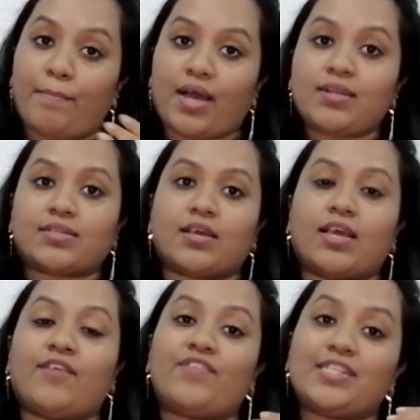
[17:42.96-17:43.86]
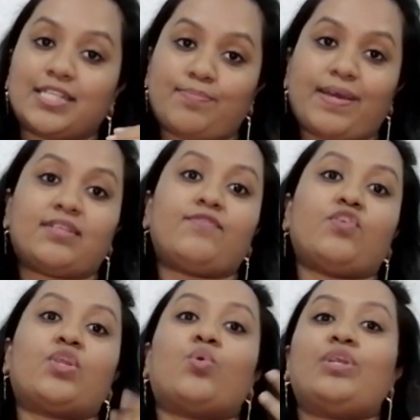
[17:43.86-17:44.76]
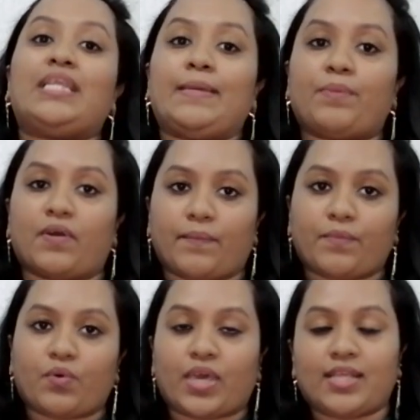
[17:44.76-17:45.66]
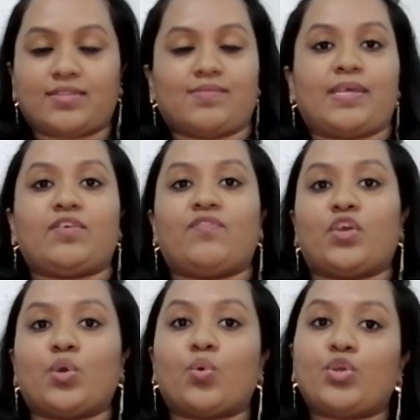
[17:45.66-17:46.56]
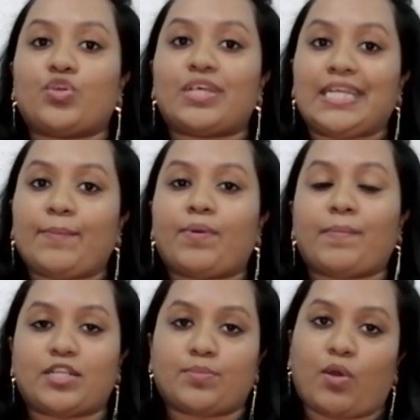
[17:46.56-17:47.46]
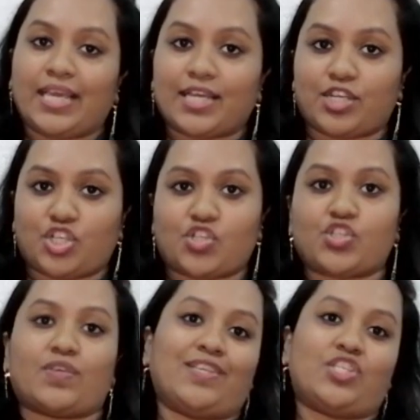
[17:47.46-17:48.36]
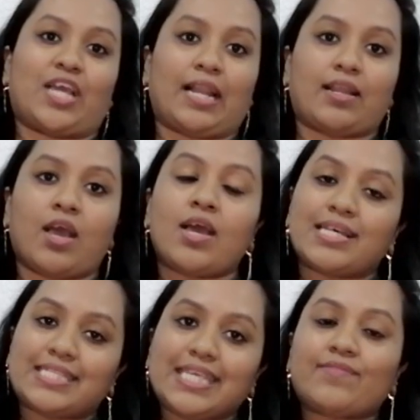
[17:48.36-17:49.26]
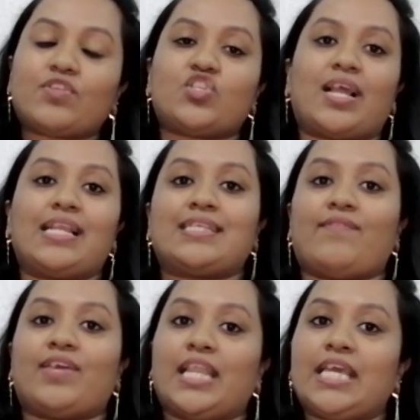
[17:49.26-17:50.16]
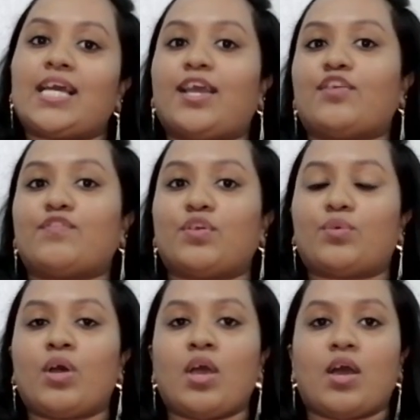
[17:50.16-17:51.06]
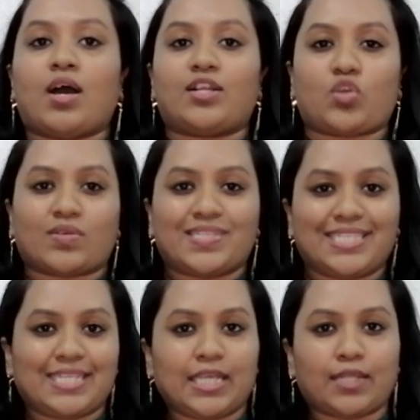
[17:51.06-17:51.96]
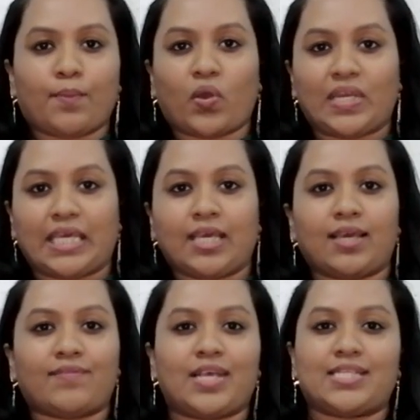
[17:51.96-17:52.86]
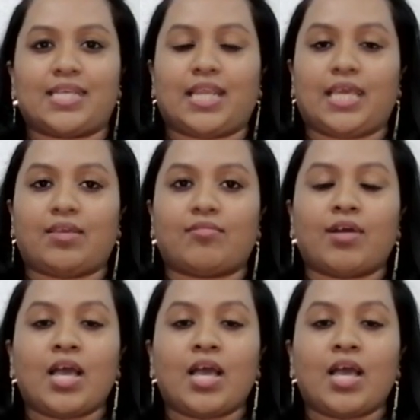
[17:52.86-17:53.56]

But if it's better if you can go deeper, okay, it's better if you can go into the deeper metabolic conditions of the child. See if the child is having any kind of, a toxicity in the body, if there is any,